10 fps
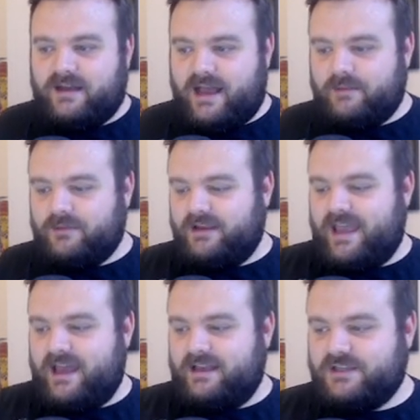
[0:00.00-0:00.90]
I'm gonna
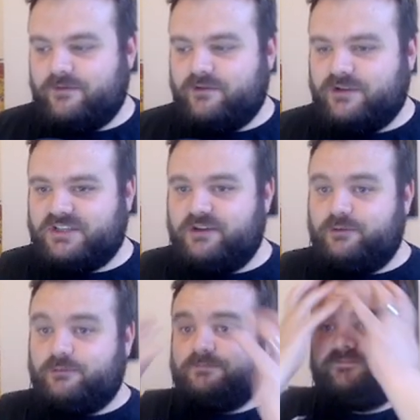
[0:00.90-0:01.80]
yeah, let's go for a
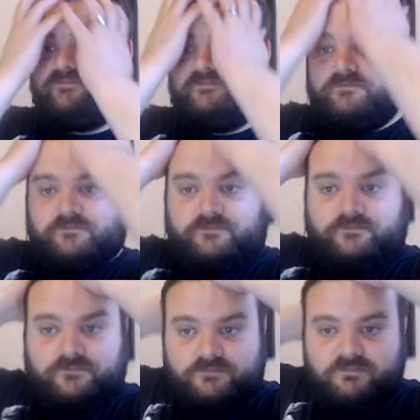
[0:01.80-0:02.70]
two.
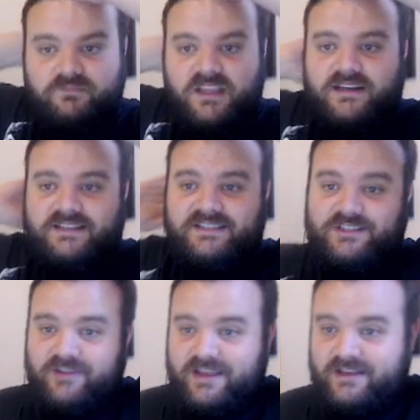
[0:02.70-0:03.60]
Listen,
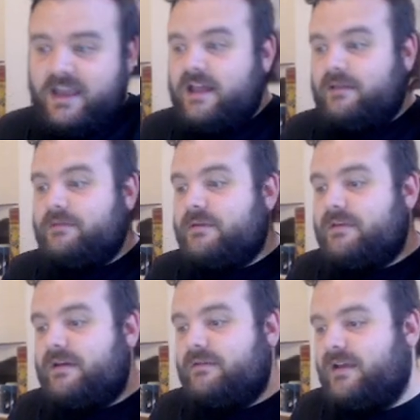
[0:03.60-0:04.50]
it's great.
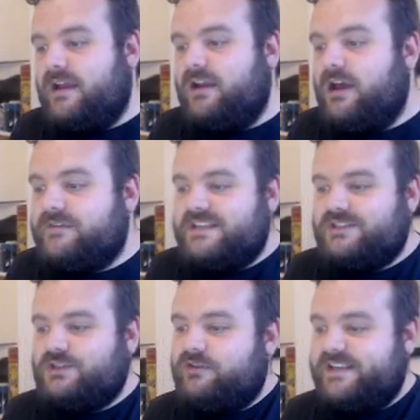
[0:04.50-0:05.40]
A lot of these
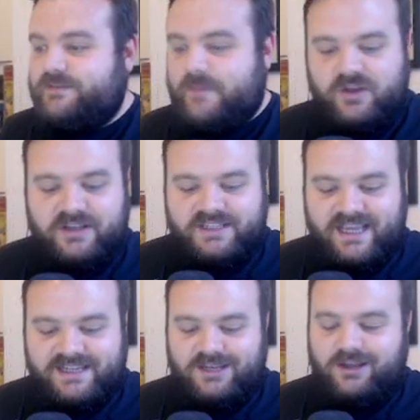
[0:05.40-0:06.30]
stories, because I
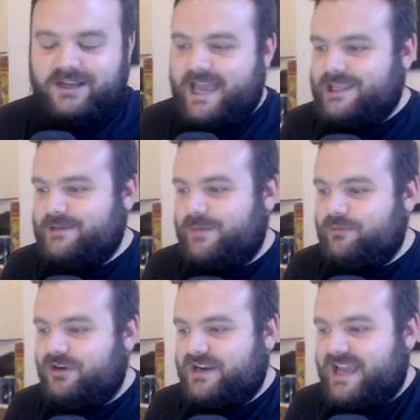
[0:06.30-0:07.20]
did not like them on
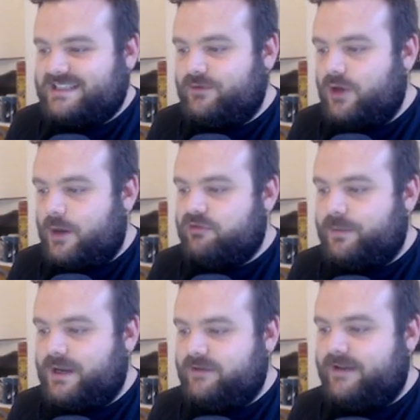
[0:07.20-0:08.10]
broadcast, I've not
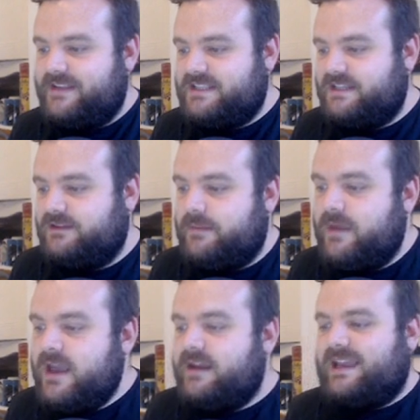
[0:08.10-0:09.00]
properly revisited them.
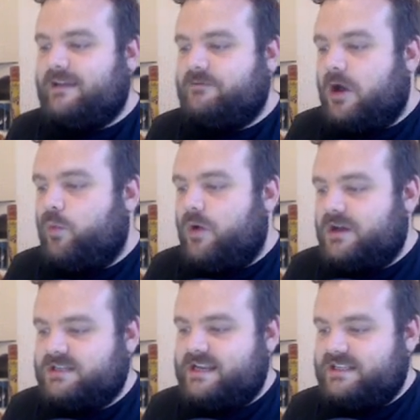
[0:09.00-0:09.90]
Like I've not
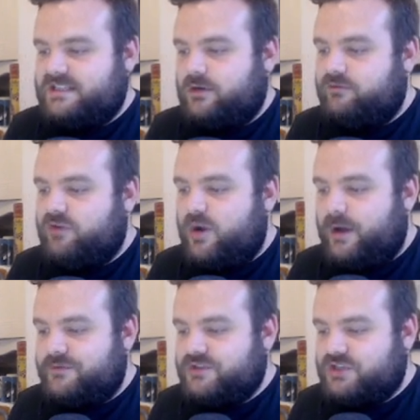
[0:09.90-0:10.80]
watched Listen or
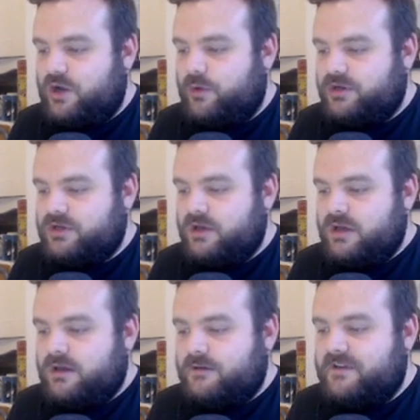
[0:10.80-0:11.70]
Robot of Sherwood
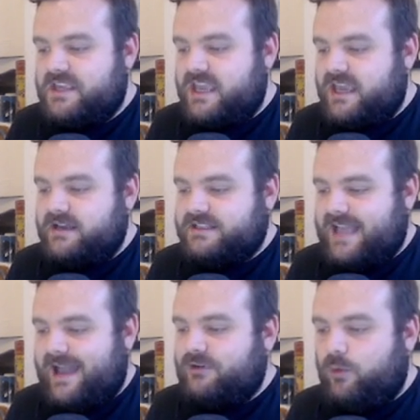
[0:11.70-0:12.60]
for years.
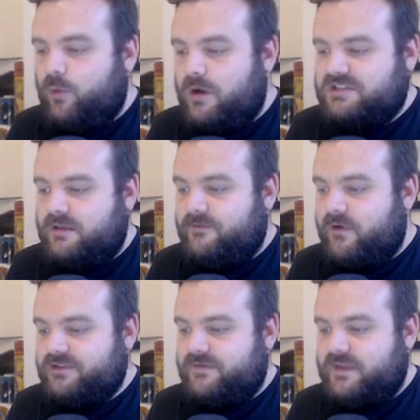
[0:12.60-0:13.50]
I've not watched In the
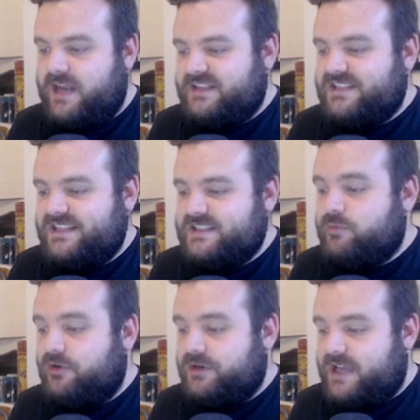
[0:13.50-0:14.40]
Forest of the Night since
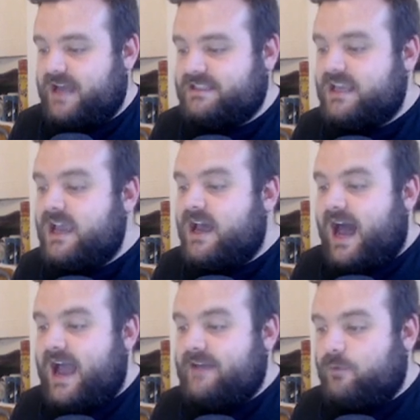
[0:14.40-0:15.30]
broadcast.
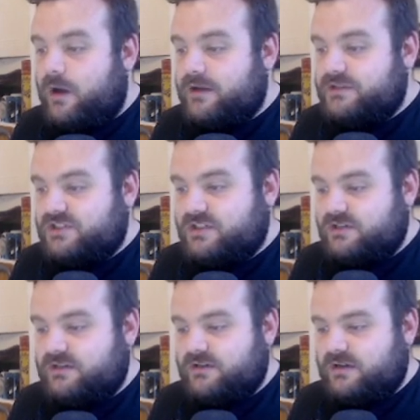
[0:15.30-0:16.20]
I've watched
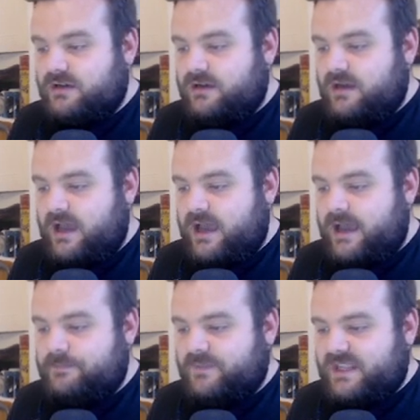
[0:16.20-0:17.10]

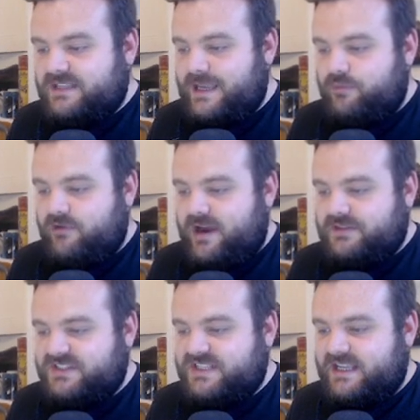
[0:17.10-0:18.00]
um, Deep
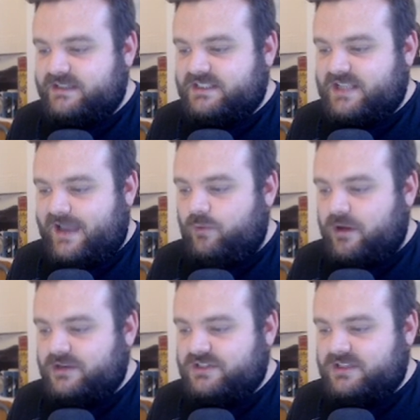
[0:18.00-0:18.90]
Breath since. I've
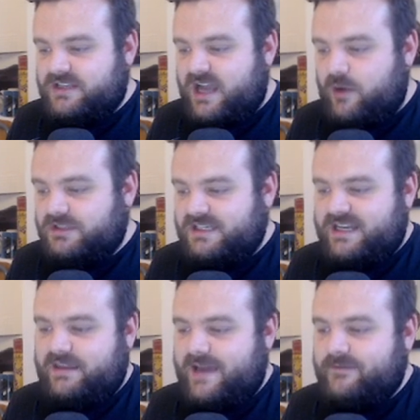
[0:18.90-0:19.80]
watched Dark Water
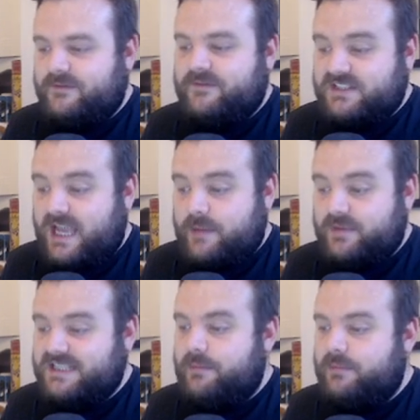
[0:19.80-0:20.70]
Death in Heaven for Cyber
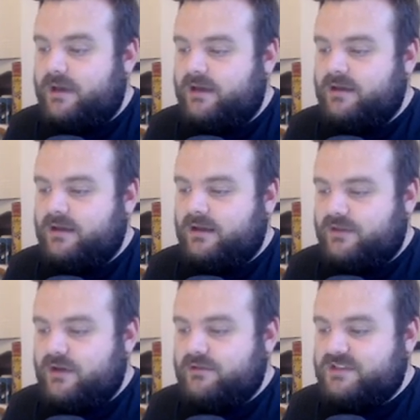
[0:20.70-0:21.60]
Sember.
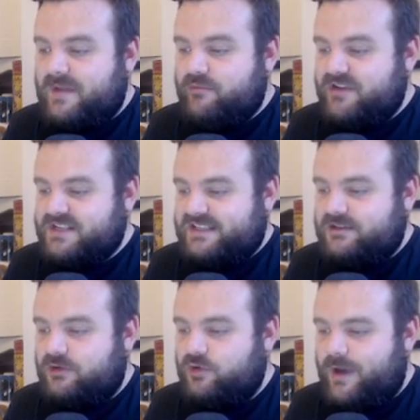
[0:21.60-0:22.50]
Those memories are
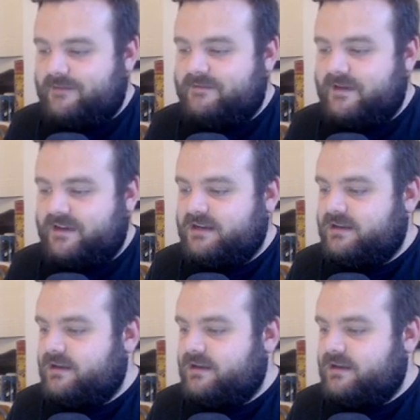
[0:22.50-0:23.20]
still quite vivid.